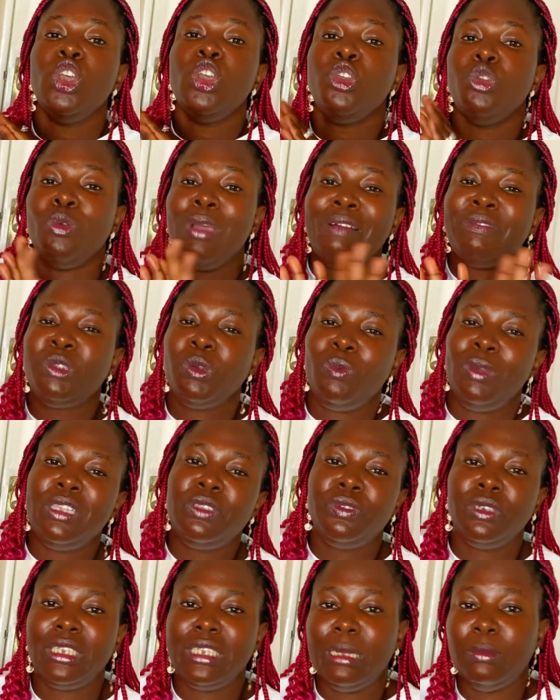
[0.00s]
you have to wait
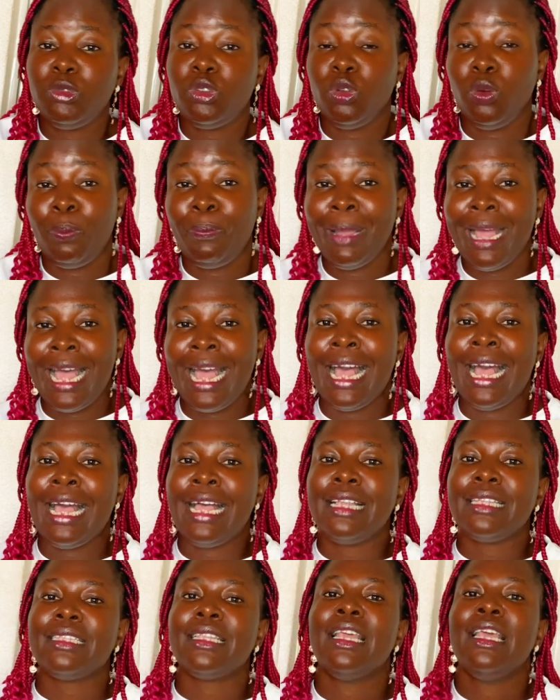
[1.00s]
for them to
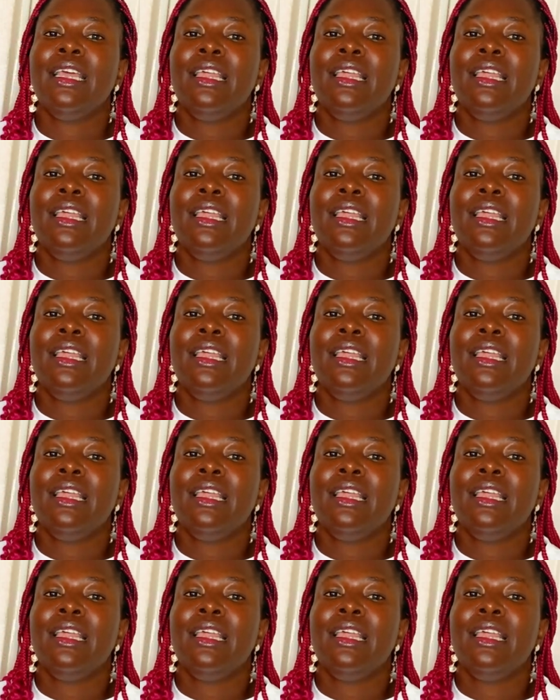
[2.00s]
pass